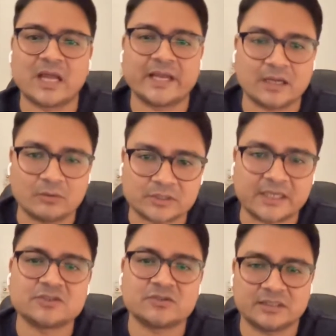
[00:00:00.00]
Dynode,
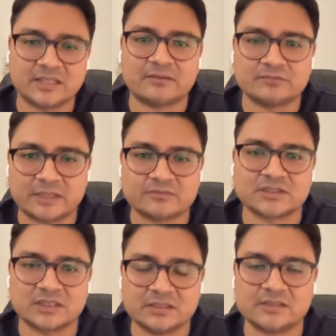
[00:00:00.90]
right? So and that was a
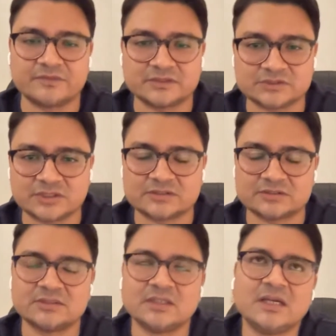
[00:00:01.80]
clear differentiation.
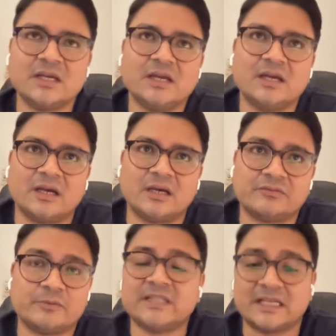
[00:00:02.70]

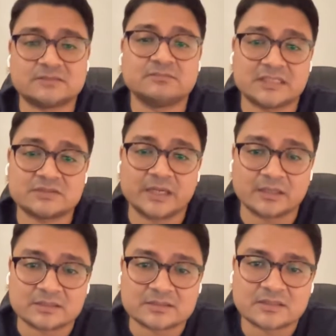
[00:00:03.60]
For me, that's where
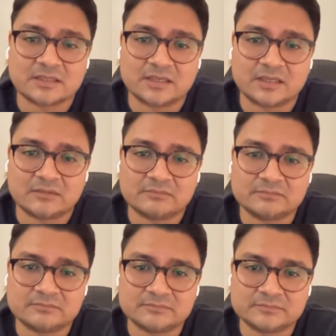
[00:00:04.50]
it is.
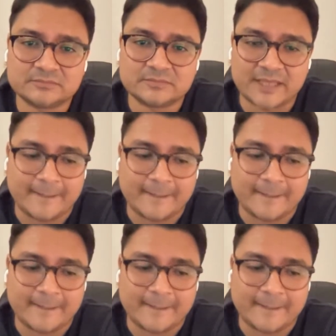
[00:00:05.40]
Yeah.